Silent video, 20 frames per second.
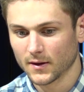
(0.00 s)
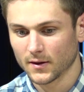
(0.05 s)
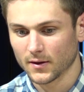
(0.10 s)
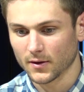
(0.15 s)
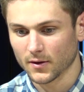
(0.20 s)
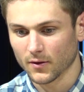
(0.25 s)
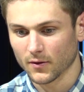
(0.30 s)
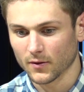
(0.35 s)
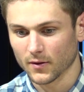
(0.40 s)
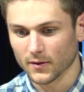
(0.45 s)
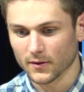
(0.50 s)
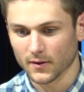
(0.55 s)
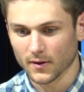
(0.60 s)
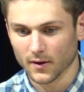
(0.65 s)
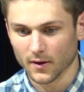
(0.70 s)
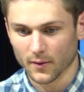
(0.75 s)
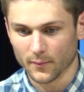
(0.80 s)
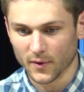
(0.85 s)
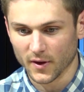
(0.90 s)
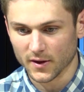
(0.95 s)
in the
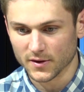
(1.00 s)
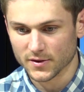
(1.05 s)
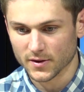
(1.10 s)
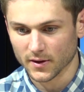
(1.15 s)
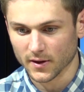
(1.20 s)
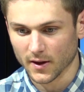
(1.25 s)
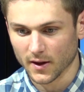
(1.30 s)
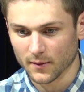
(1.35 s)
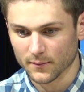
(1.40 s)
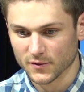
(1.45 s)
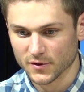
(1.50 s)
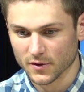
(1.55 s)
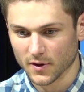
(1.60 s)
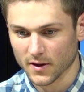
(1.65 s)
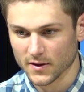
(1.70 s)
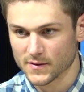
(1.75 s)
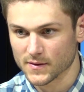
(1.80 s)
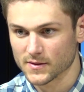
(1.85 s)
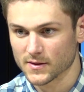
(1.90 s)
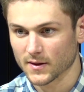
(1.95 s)
elimination game,
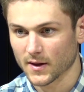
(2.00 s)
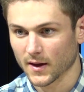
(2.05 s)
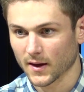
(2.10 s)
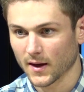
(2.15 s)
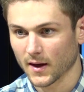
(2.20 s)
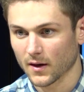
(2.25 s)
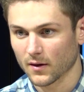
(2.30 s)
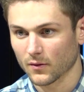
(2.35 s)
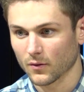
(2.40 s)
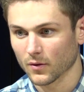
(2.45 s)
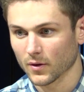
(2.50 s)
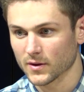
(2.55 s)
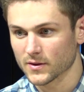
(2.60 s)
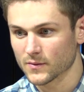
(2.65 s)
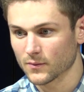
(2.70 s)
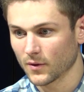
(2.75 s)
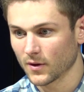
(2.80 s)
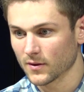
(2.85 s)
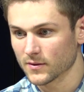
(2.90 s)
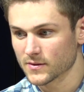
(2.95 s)
Strauss was in that category as
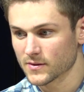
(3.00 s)
well.